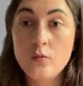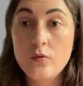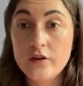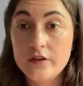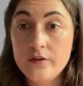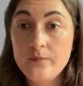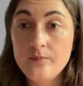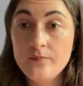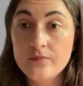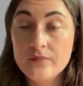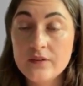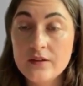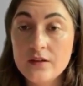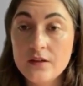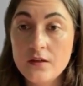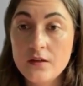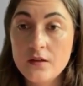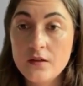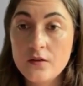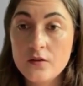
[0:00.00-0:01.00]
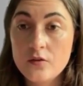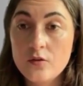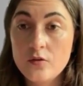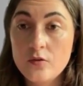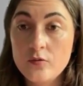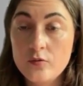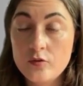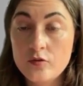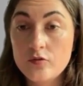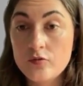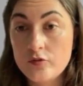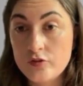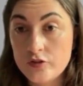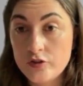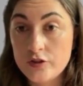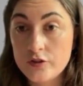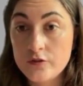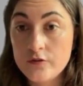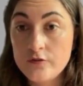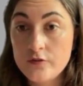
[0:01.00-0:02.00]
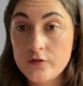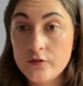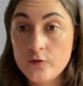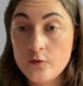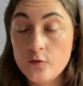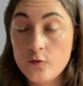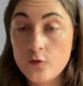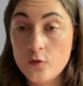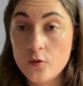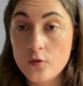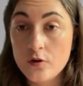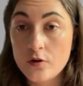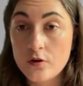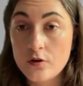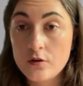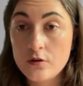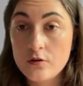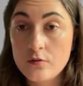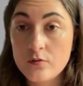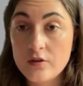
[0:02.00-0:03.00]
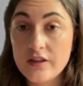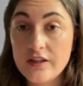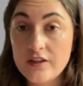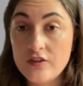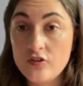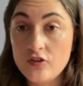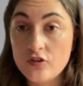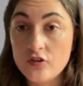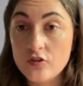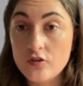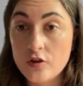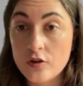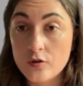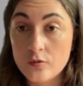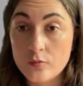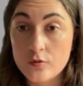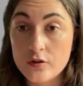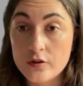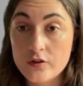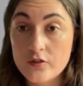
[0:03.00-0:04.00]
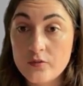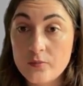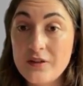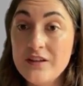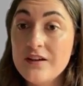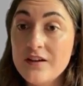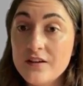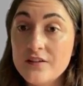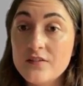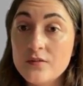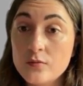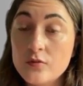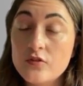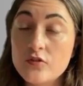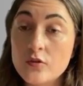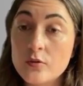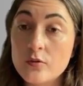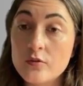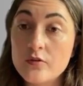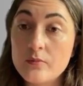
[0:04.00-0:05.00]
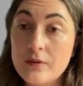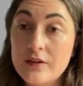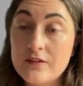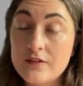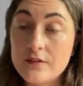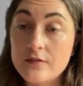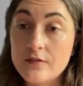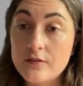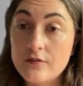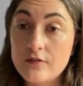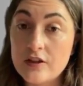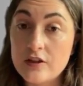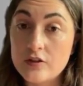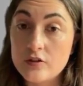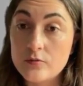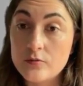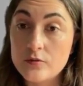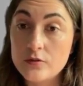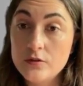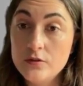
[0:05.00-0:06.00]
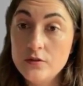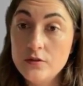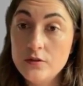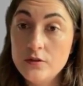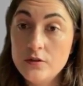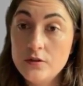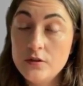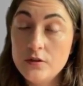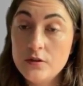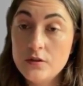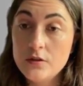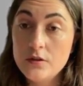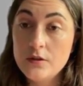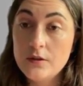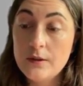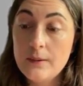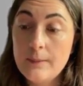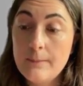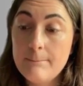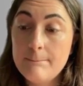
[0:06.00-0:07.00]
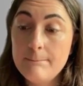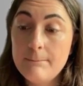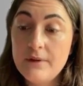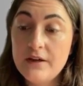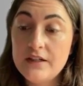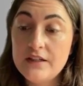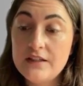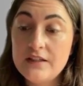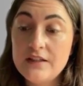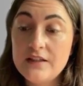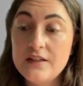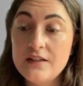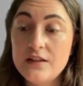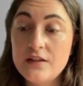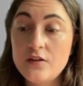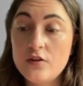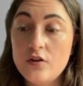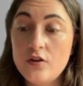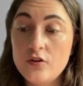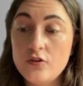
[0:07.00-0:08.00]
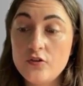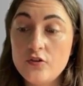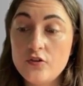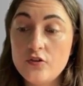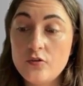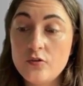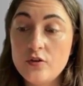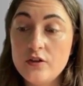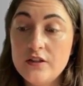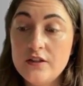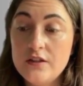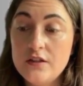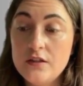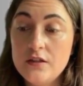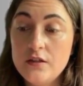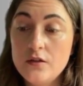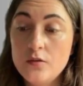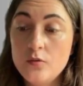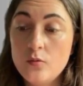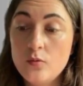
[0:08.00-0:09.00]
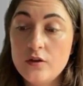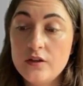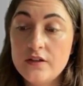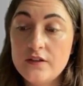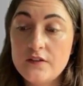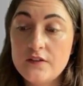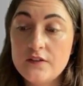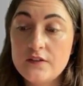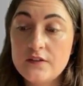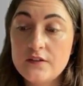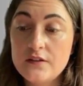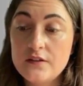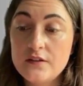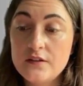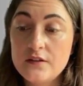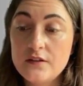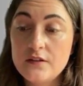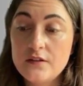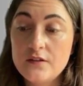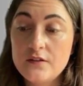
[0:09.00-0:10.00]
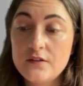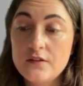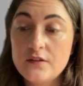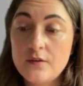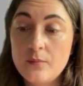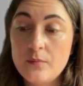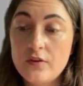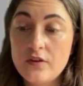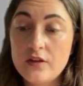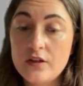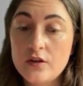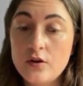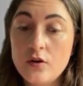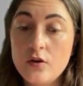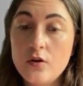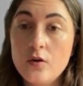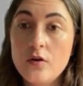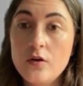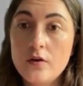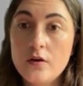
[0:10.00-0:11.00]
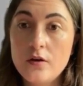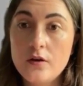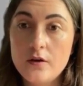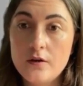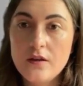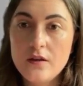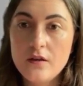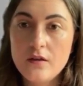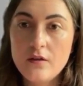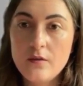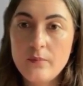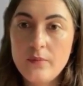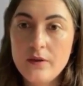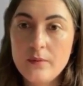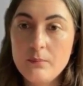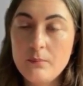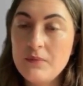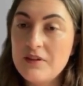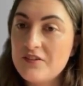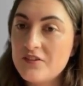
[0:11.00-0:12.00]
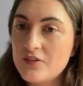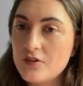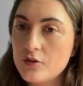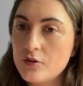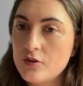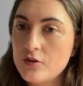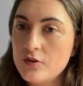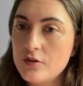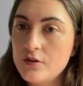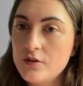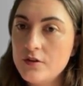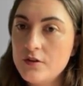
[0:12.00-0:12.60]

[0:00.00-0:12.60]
one, gold was reserved for religious artworks because it was so expensive and valuable, but it also was something a bit mystical.